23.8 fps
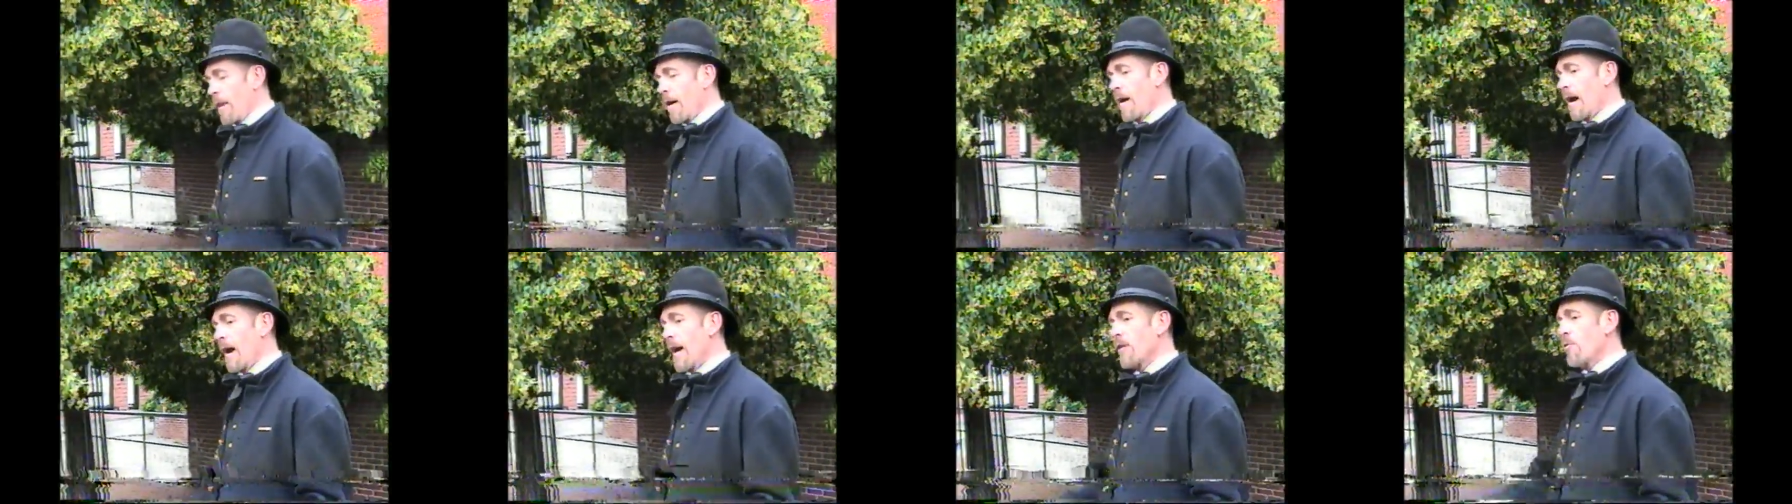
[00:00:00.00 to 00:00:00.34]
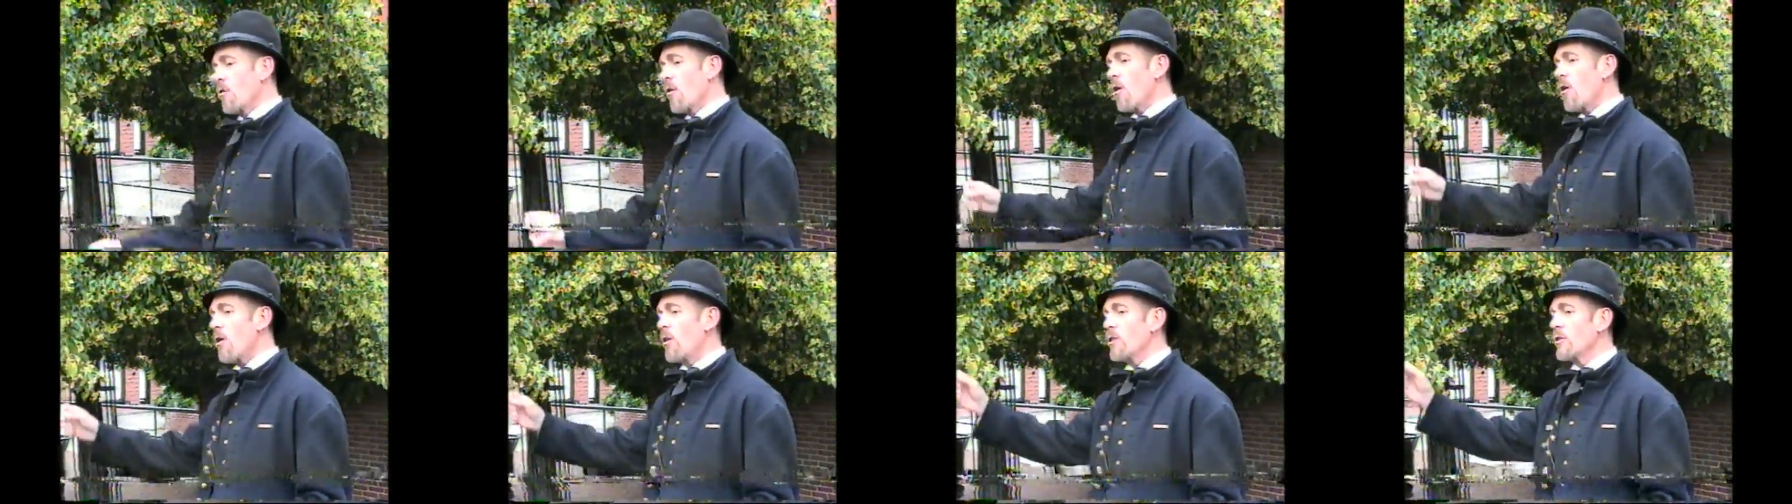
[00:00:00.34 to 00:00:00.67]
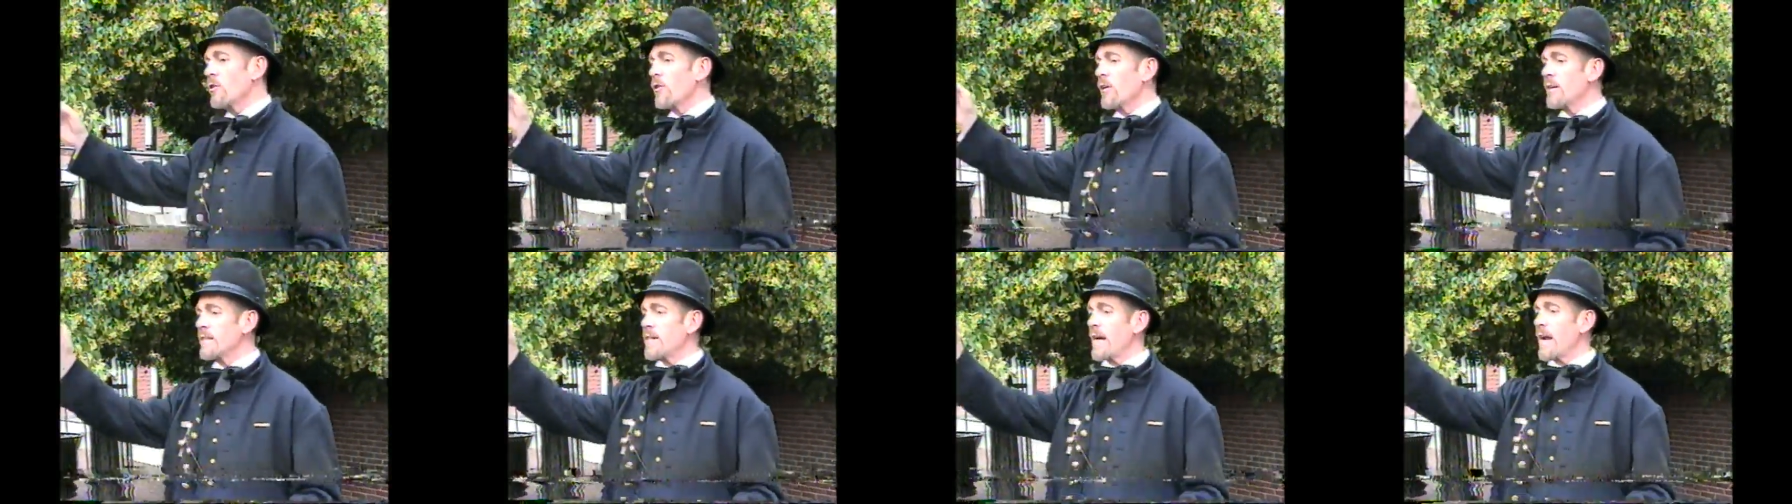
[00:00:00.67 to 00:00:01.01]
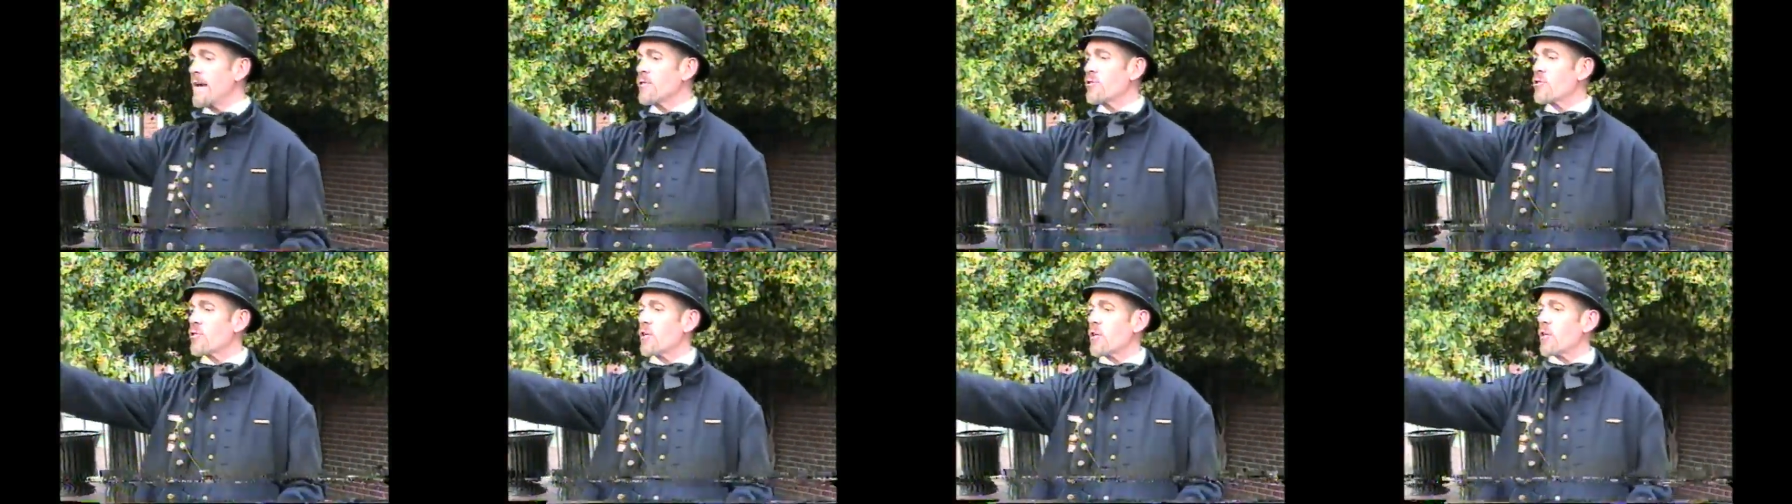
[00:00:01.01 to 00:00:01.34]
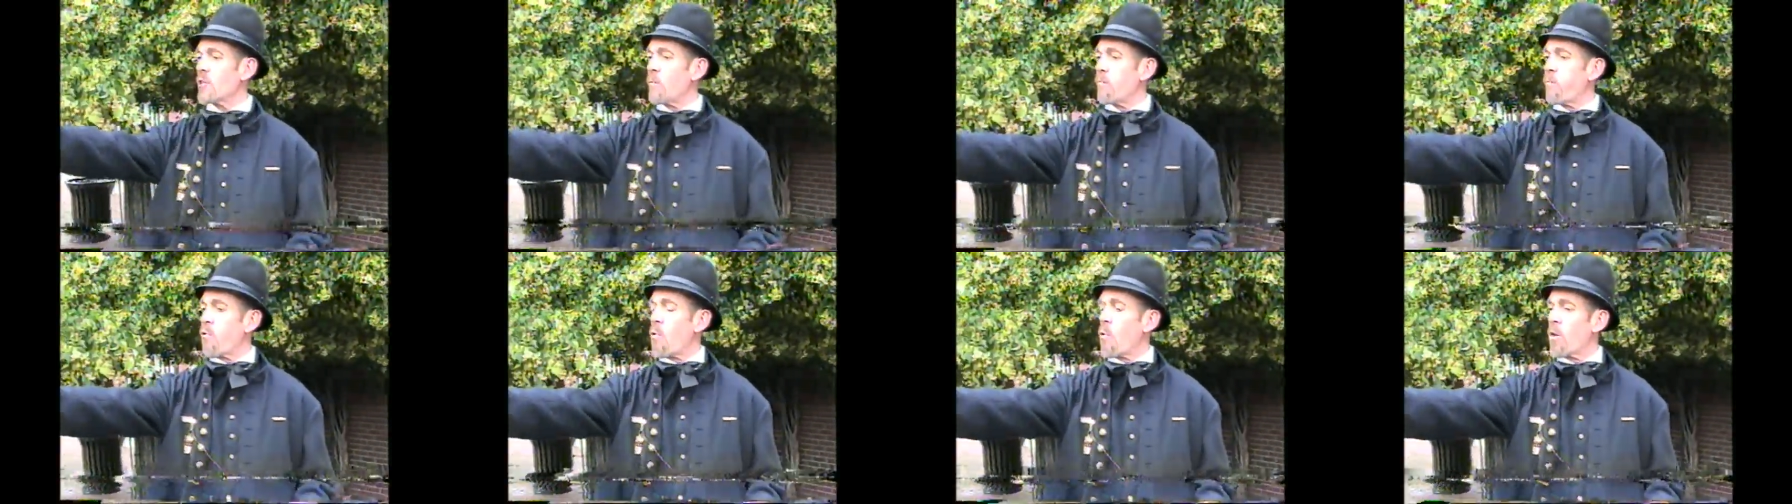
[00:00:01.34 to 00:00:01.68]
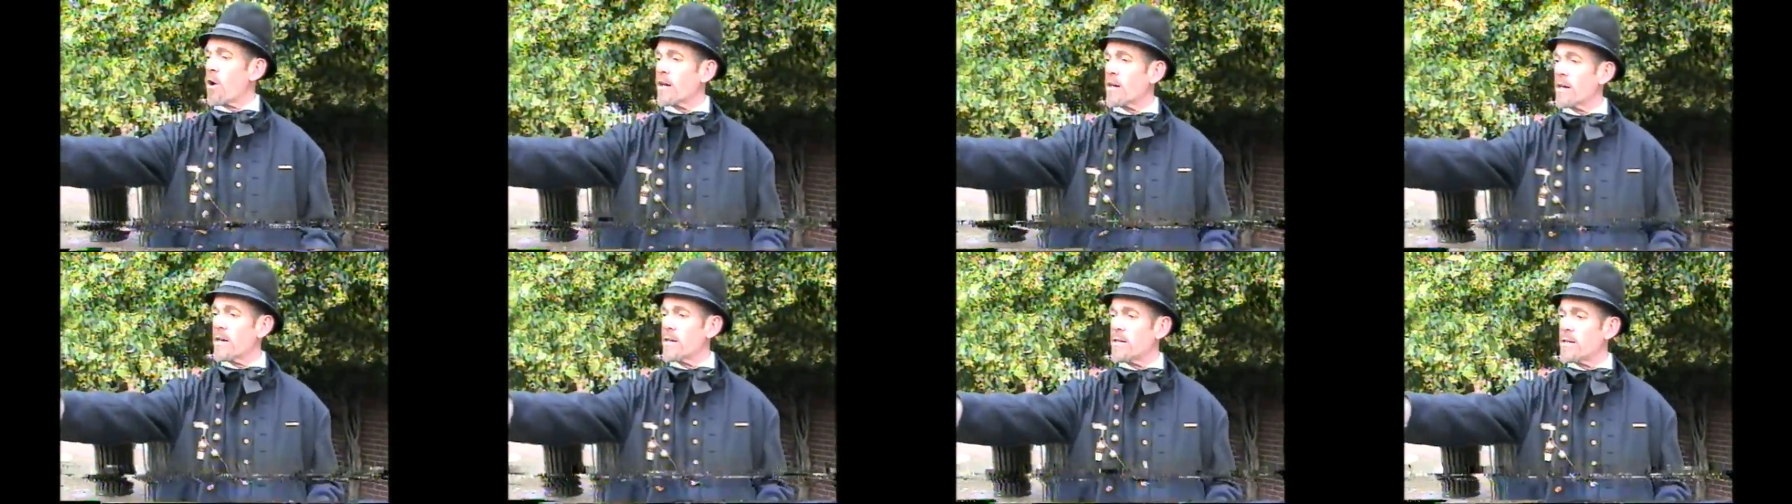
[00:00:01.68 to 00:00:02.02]
I call your attention to the poor
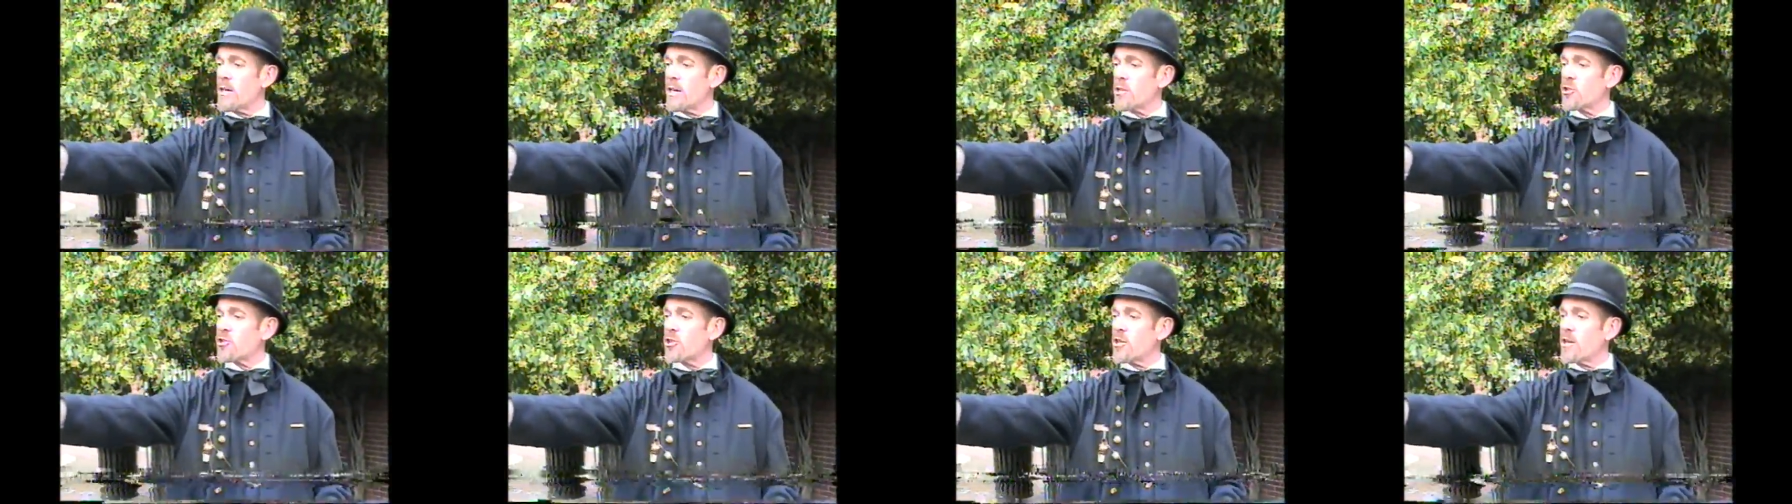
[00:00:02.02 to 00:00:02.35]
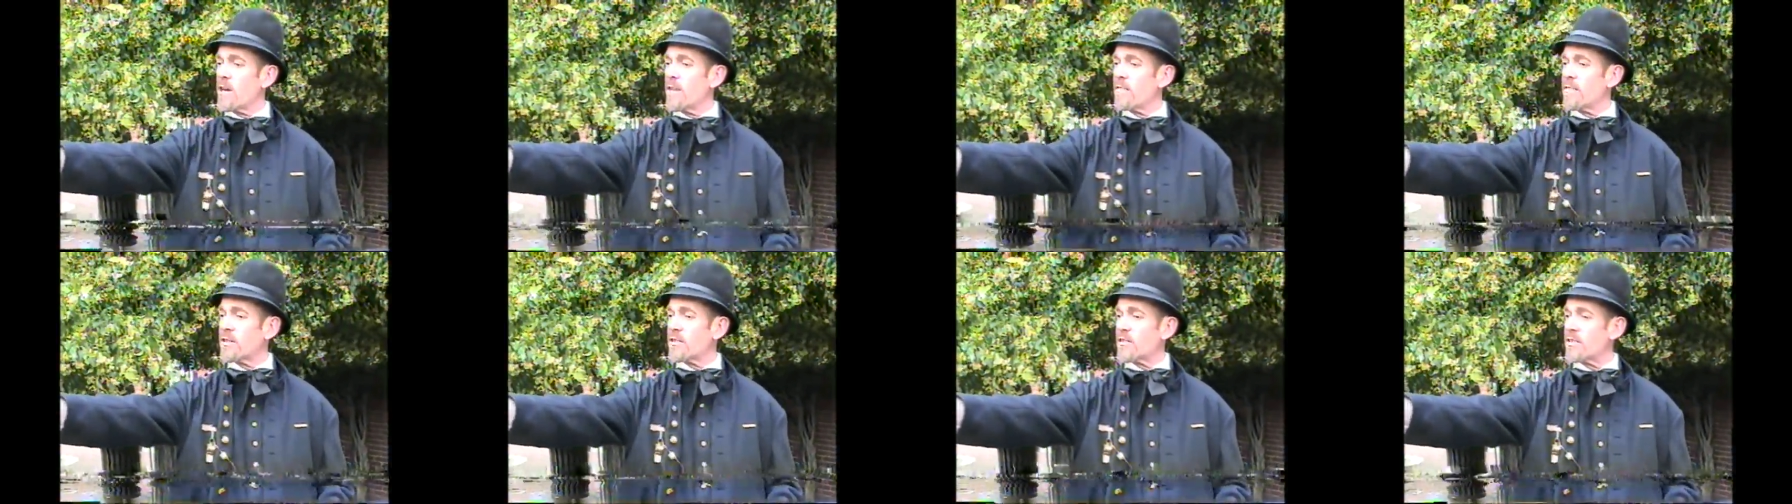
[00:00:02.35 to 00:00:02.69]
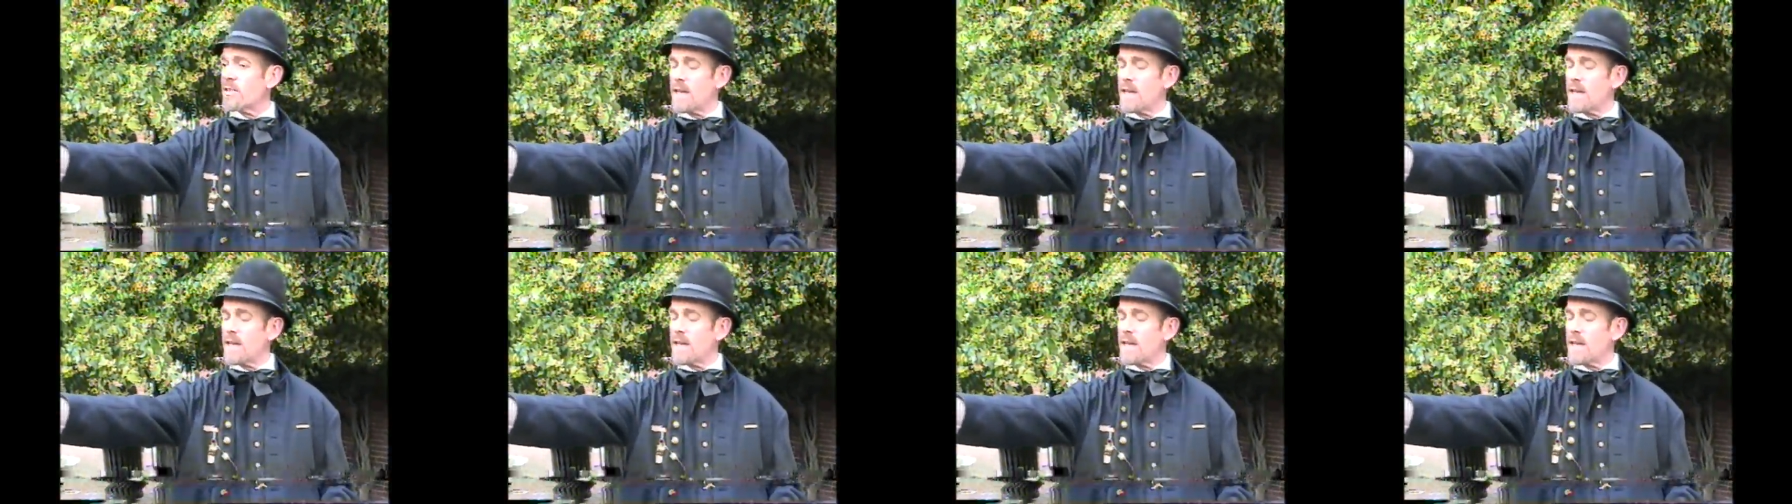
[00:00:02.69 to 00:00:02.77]
condition of the